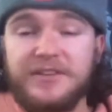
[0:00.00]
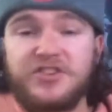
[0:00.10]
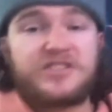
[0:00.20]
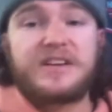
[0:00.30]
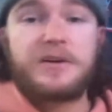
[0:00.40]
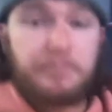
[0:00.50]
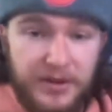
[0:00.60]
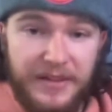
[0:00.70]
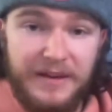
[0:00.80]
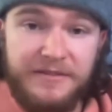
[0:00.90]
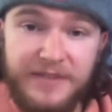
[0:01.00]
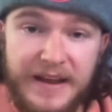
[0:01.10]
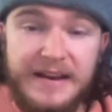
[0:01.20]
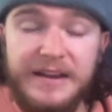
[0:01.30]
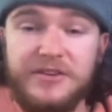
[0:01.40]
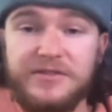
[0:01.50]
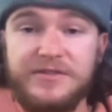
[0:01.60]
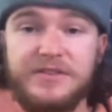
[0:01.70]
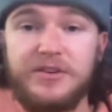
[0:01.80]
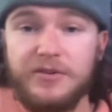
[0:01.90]
just completely invading your
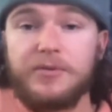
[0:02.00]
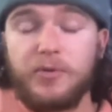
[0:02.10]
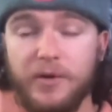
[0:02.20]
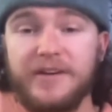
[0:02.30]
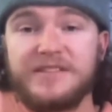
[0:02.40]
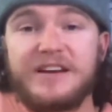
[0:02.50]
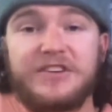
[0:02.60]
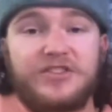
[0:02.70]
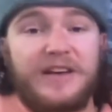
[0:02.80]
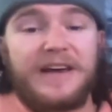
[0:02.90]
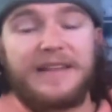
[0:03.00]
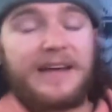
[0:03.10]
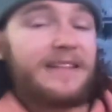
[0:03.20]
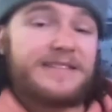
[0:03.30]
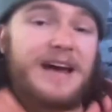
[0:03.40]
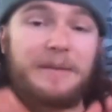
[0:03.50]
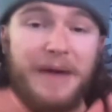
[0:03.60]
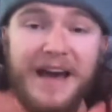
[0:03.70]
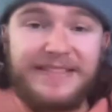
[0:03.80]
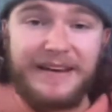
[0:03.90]
your organization. And it's not a
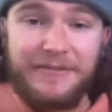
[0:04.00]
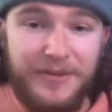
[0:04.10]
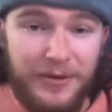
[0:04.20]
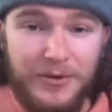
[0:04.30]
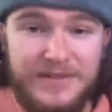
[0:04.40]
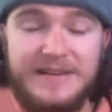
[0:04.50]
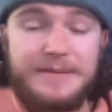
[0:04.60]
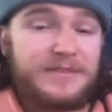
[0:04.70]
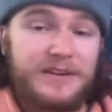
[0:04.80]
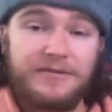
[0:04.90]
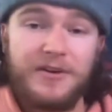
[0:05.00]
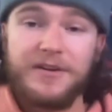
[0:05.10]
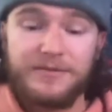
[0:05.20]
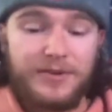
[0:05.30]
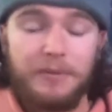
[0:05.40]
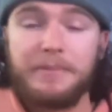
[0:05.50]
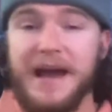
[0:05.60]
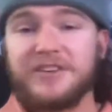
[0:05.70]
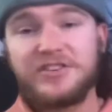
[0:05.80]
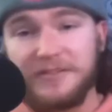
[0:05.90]
bad thing for those teams. They're very, you know,
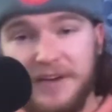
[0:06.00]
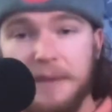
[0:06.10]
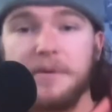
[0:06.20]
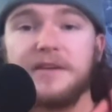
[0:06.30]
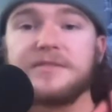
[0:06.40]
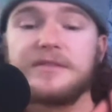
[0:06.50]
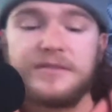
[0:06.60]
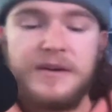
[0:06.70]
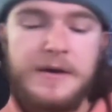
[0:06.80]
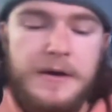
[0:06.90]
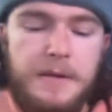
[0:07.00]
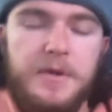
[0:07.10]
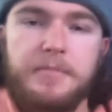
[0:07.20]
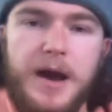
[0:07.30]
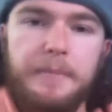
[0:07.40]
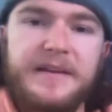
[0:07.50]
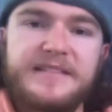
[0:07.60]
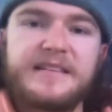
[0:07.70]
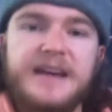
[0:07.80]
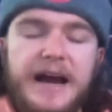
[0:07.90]
passionate fan bases. But the problem is
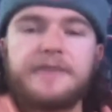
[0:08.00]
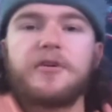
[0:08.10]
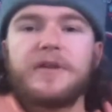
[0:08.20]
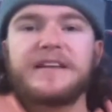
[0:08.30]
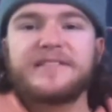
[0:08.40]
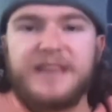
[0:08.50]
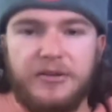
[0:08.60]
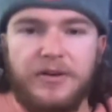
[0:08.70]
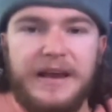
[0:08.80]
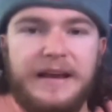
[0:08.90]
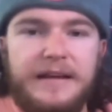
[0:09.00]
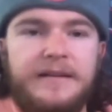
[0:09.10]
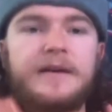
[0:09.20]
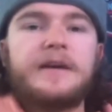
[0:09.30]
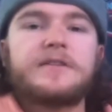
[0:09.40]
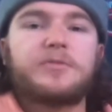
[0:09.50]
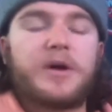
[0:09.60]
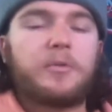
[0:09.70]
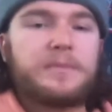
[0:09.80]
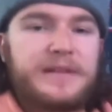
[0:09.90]
it's kind of already segregated to where
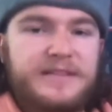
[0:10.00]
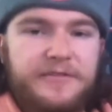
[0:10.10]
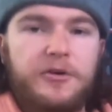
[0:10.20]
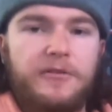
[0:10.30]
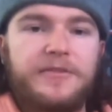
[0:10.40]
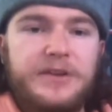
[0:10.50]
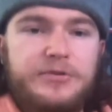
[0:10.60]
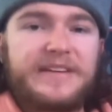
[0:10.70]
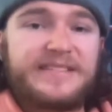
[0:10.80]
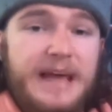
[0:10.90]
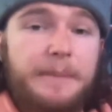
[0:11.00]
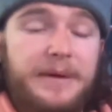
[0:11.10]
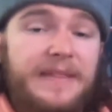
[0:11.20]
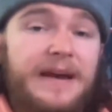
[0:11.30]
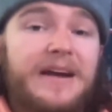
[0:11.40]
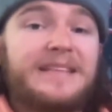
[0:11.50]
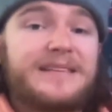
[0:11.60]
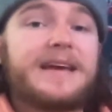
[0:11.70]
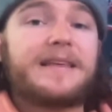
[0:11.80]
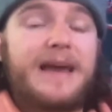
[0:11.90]
it would be difficult for you to step in there and
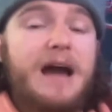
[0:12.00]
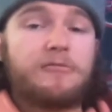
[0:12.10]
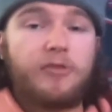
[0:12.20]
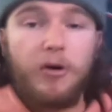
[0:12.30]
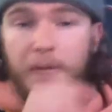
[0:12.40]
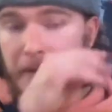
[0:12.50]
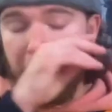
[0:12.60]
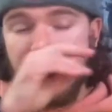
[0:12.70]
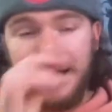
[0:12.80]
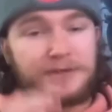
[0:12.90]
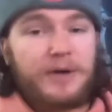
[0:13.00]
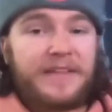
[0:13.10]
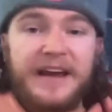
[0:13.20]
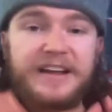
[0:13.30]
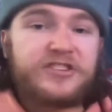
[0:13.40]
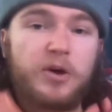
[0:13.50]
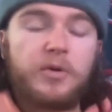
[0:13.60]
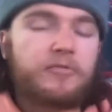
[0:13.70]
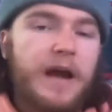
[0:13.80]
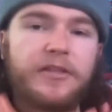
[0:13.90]
take that role. And that's why the NHL
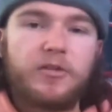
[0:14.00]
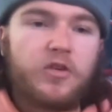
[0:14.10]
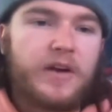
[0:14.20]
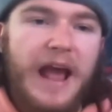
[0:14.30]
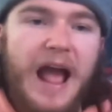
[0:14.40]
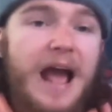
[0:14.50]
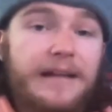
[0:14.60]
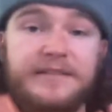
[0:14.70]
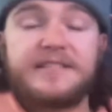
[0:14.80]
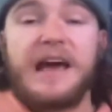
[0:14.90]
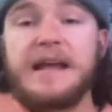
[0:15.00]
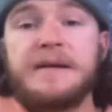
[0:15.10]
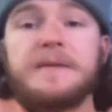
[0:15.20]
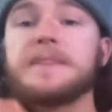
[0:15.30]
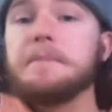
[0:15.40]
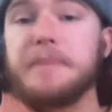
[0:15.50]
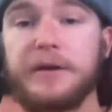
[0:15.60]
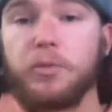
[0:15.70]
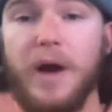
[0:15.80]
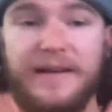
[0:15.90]
would rather look at, say, the
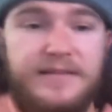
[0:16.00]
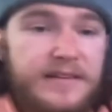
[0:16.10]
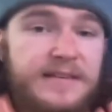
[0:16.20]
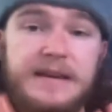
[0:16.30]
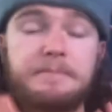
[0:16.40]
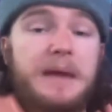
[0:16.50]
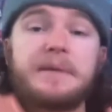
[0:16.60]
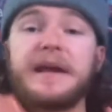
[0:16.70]
Midwest, a team maybe in